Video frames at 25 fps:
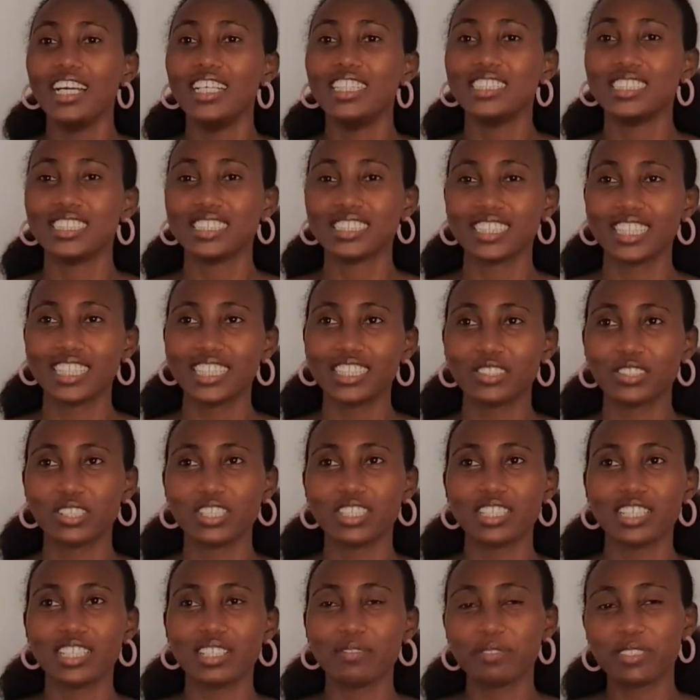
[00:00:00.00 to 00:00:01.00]
She said she
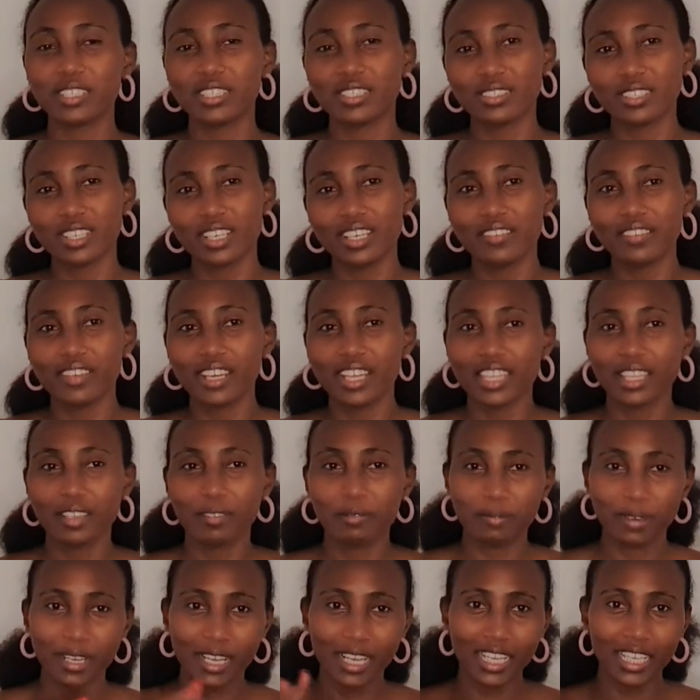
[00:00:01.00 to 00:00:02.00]
wanted me to give her the
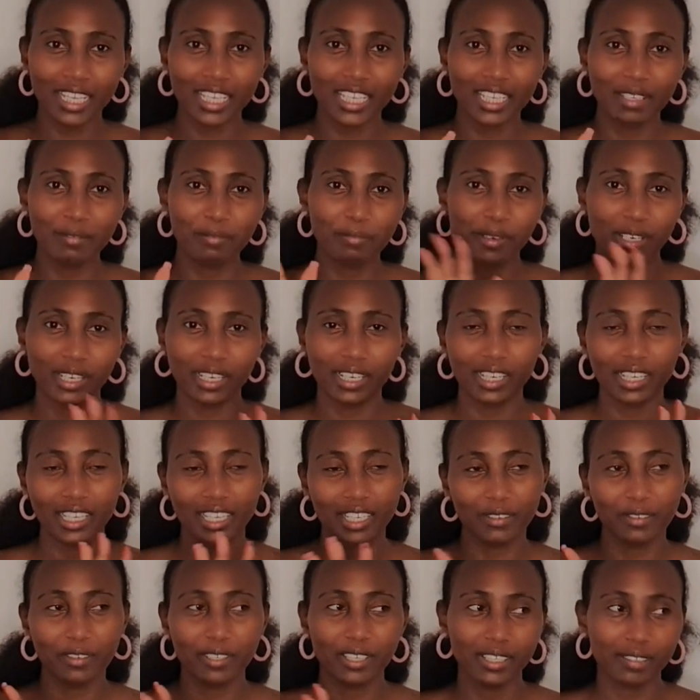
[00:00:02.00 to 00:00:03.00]
money, but
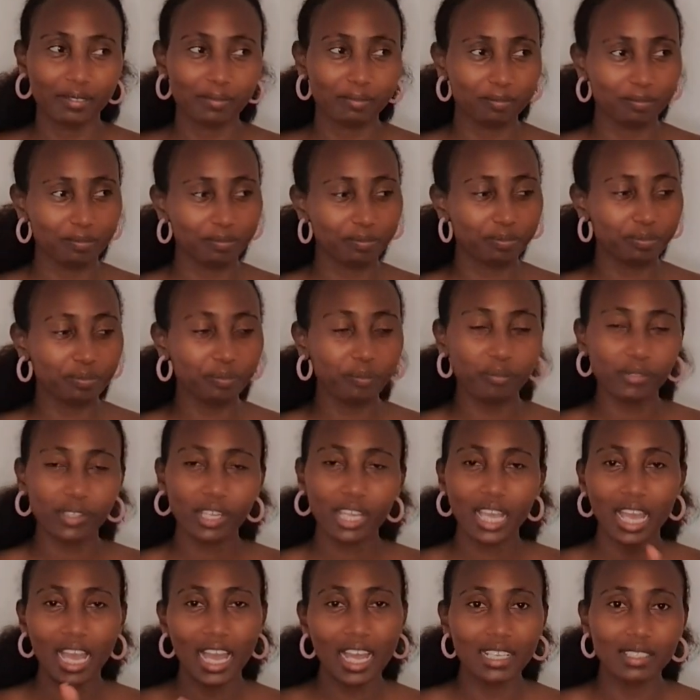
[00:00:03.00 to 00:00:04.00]
anyway,
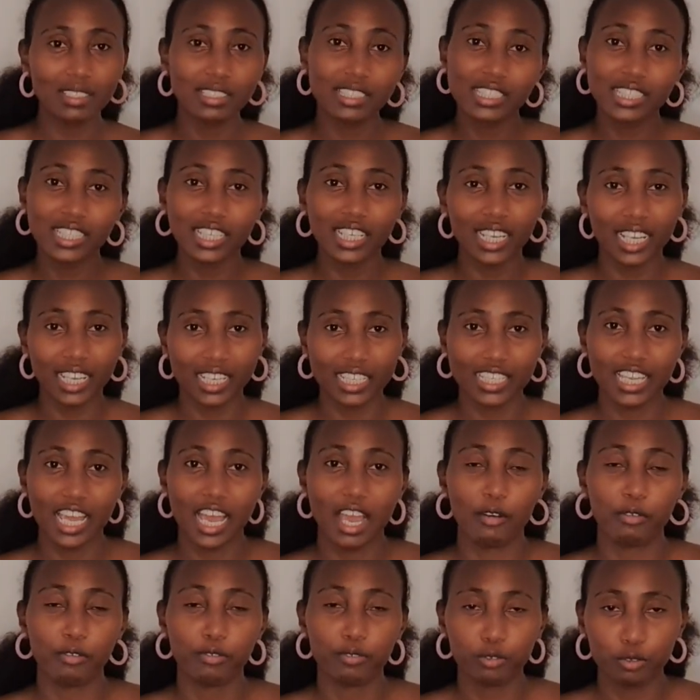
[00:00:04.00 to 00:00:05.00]
I'll still get
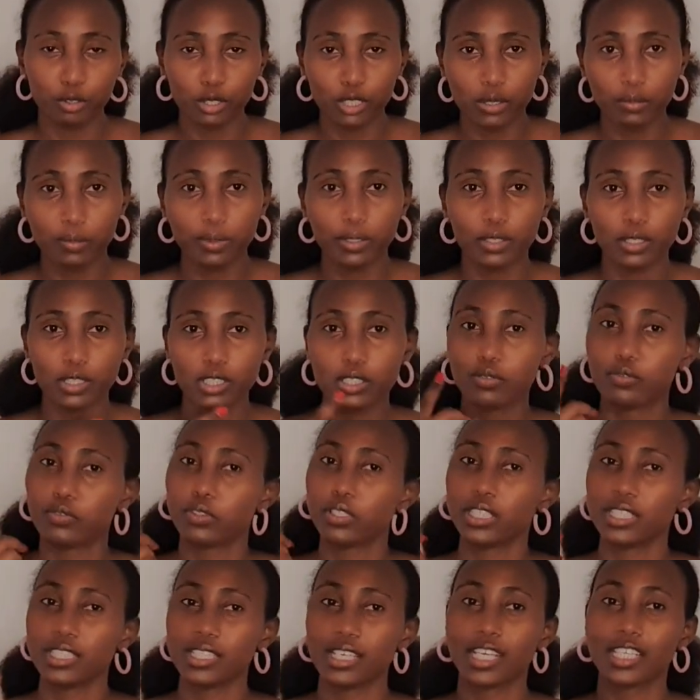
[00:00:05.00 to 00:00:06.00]
her food, because food
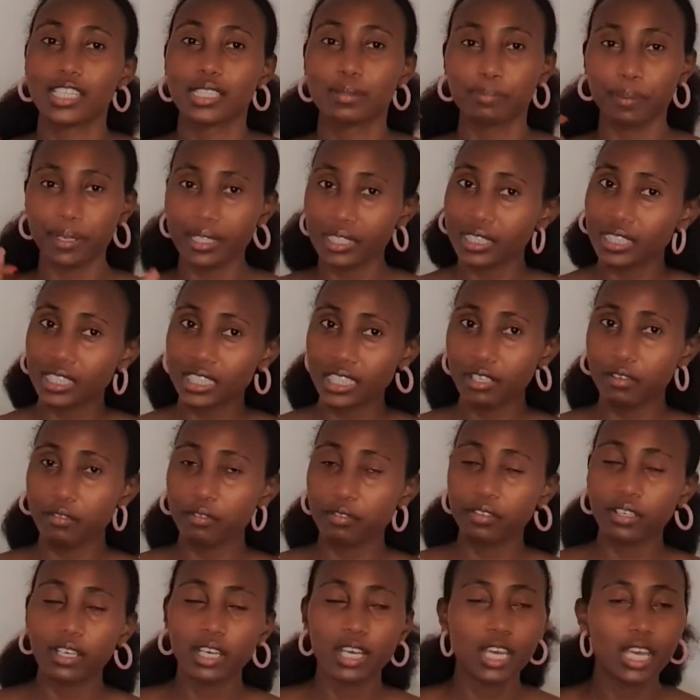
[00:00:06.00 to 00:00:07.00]
is expensive.
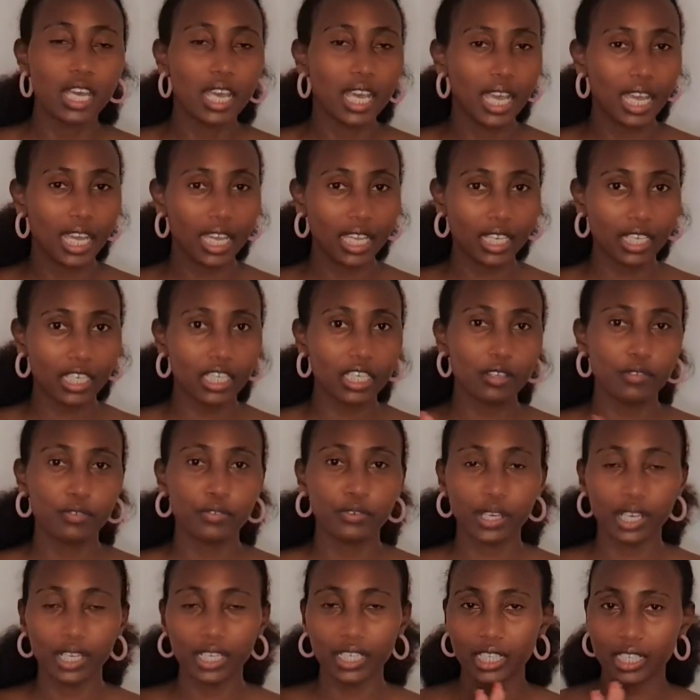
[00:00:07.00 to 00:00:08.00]
And if you
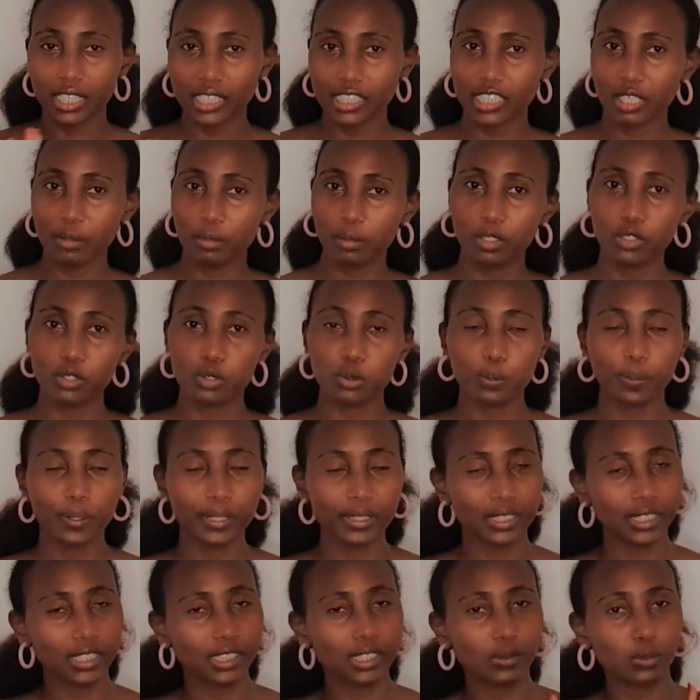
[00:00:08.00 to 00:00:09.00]
can get someone to
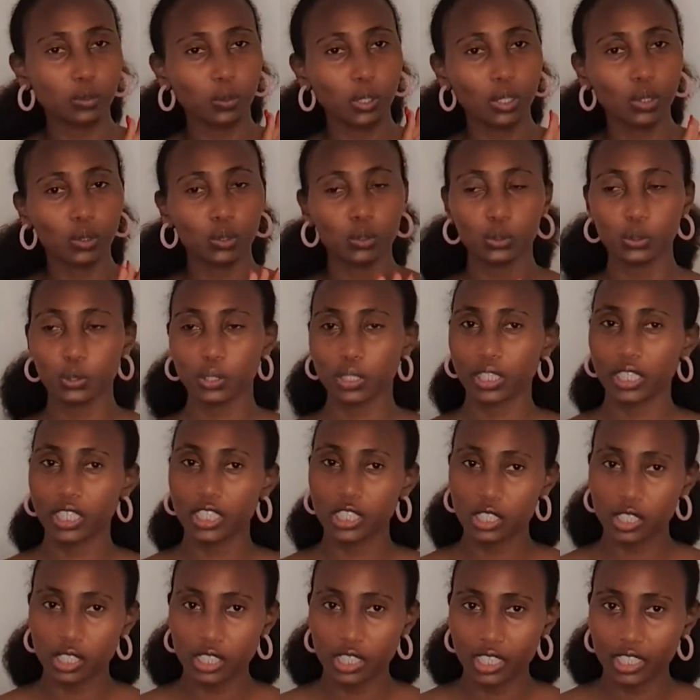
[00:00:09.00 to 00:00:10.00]
purchase one or two things
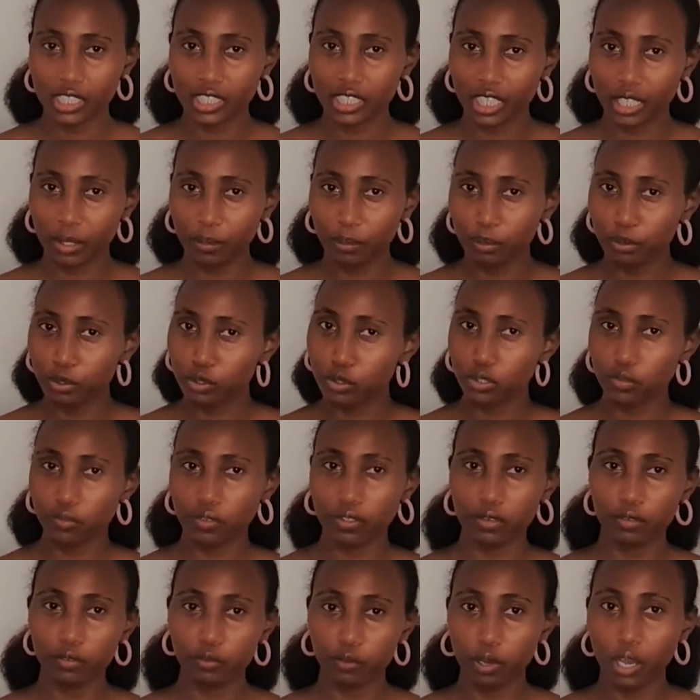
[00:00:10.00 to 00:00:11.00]
that can push you
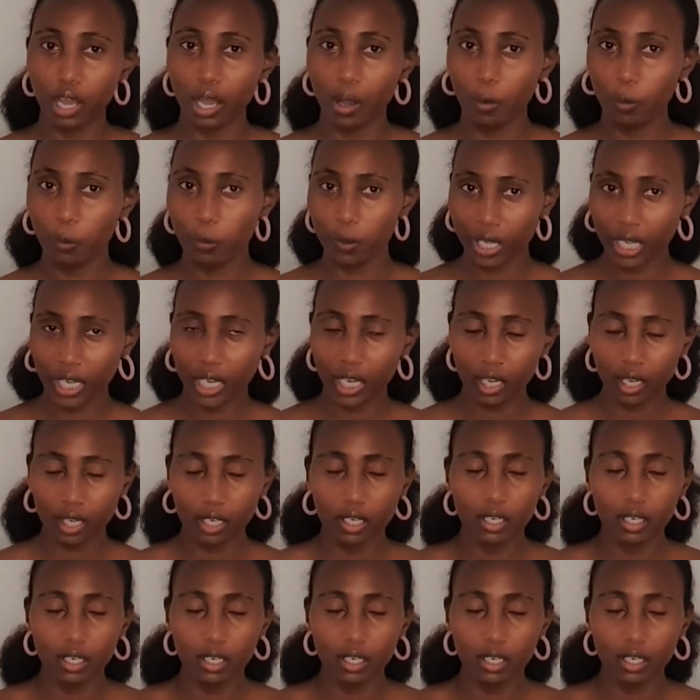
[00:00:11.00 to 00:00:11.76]
even for a week,